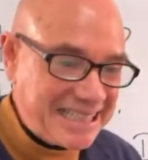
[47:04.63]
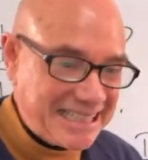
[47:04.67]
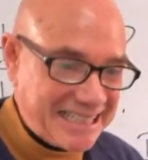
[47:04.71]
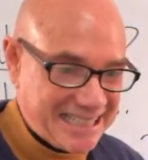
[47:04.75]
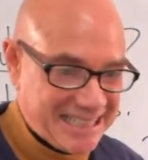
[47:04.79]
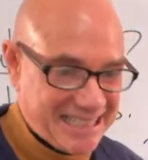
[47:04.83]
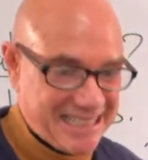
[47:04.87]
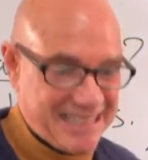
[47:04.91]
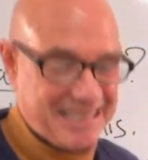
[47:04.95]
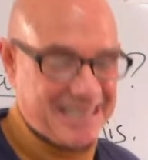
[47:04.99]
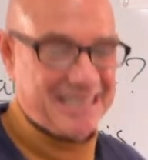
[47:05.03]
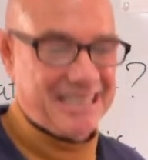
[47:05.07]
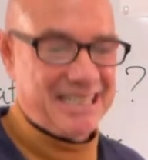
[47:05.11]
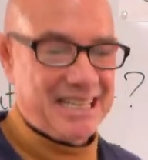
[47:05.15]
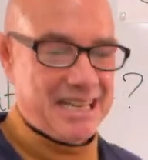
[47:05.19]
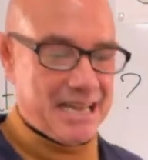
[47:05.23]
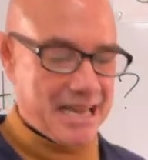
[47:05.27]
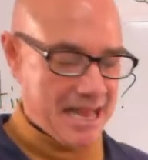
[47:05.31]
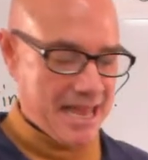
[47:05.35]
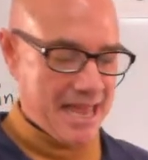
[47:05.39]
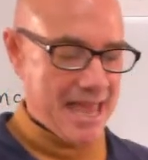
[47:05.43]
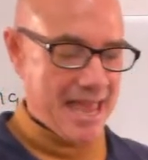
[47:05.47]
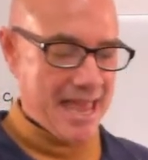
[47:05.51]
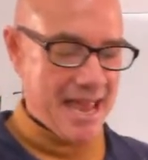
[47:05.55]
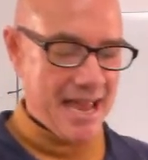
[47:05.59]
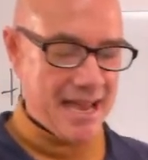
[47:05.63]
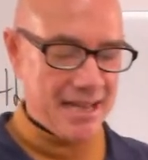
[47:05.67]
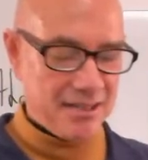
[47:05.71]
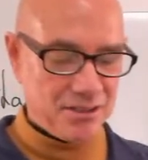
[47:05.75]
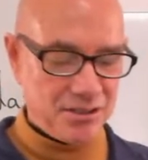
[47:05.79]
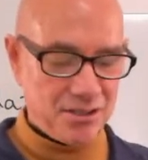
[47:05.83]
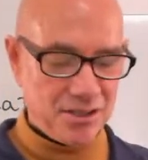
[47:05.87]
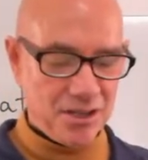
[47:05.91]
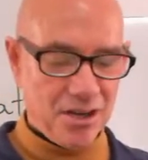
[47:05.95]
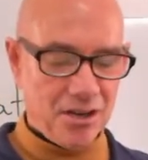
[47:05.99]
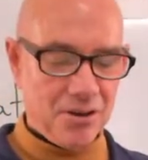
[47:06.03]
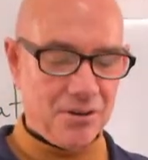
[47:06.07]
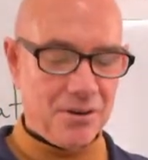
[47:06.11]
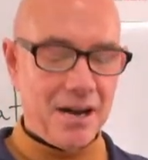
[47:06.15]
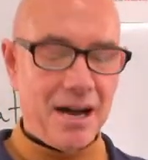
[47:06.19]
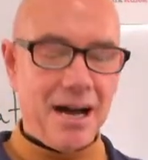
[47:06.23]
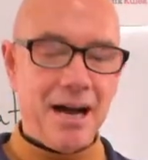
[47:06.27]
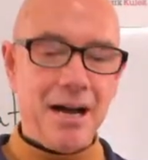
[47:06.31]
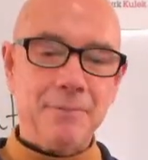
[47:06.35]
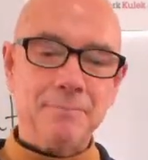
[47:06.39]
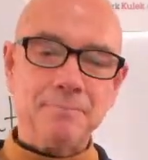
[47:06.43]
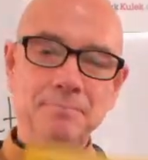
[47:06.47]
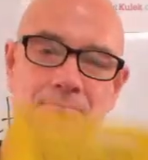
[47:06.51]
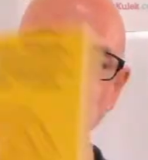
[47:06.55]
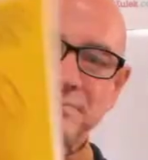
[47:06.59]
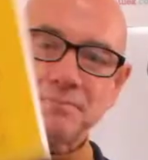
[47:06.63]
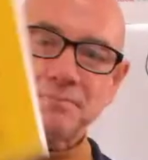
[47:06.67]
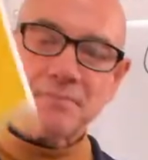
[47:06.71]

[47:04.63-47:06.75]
this. And so um,